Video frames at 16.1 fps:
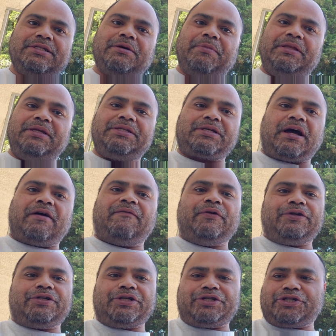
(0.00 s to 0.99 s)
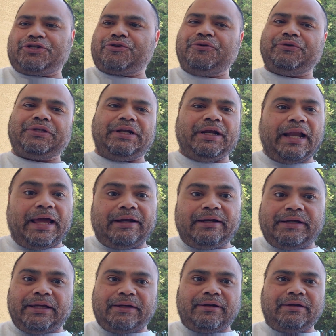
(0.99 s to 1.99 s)
some of these coverages, truth in
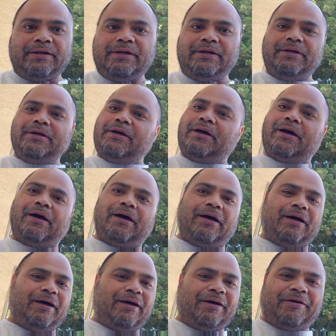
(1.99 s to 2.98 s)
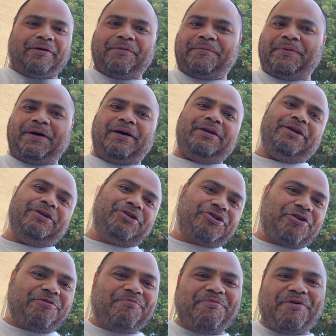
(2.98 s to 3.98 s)
lending,
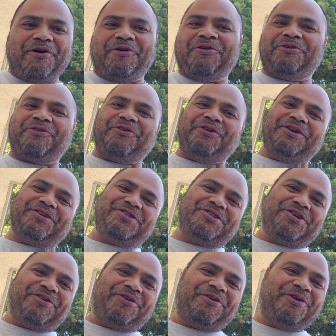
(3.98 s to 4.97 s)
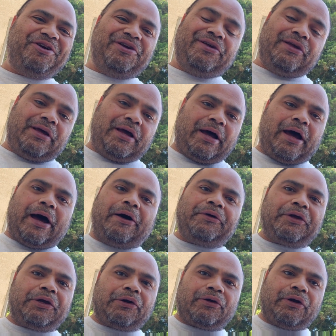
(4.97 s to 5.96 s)
uninsured motorist, how
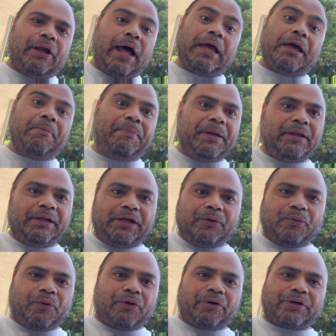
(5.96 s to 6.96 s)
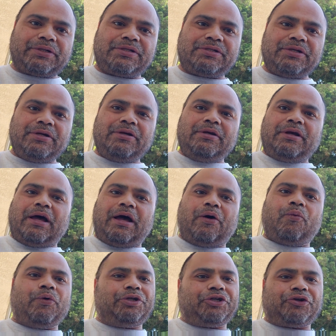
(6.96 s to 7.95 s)
your liability works,
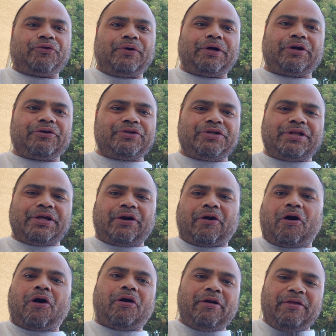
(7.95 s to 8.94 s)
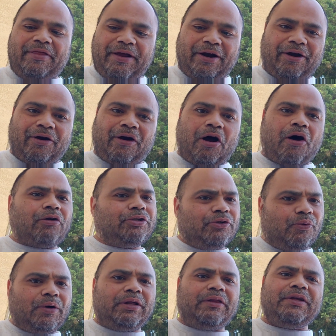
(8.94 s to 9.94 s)
what triggers there are there. I'll
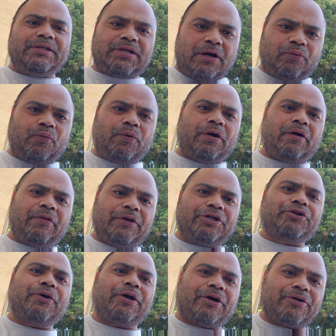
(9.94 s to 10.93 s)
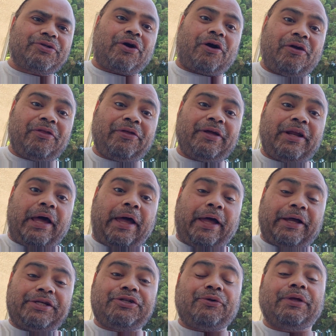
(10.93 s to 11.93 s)
do one of these on where the triggers are that
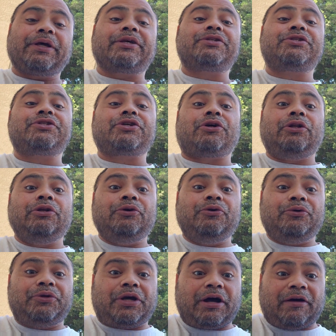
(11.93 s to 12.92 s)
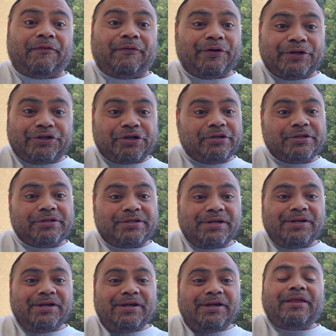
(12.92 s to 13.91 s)
actually exclude coverages.
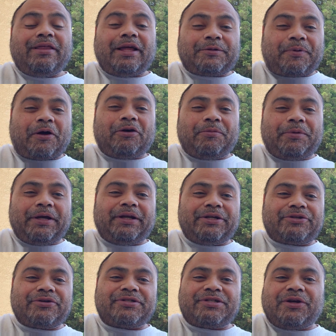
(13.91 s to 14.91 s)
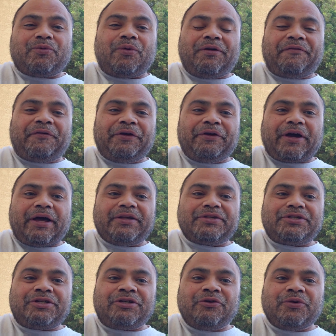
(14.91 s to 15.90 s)
That's probably an interesting one for you
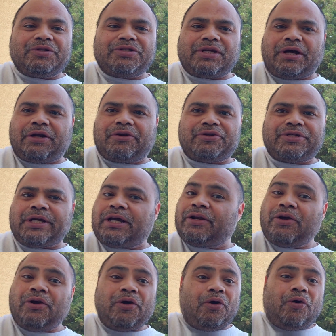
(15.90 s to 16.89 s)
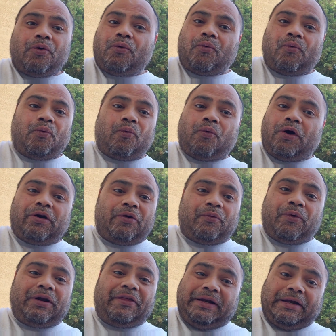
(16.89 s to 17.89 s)
guys too, is to understand
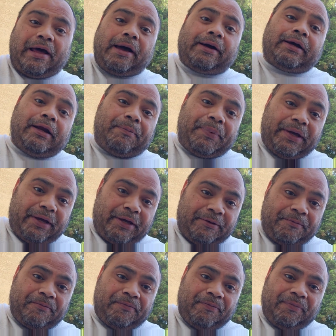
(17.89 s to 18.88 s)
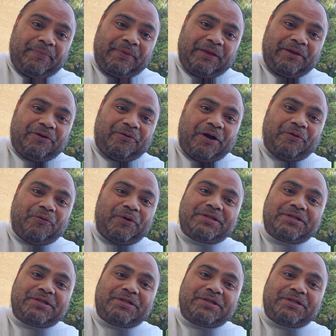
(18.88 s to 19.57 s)
when are they not going to pay, right?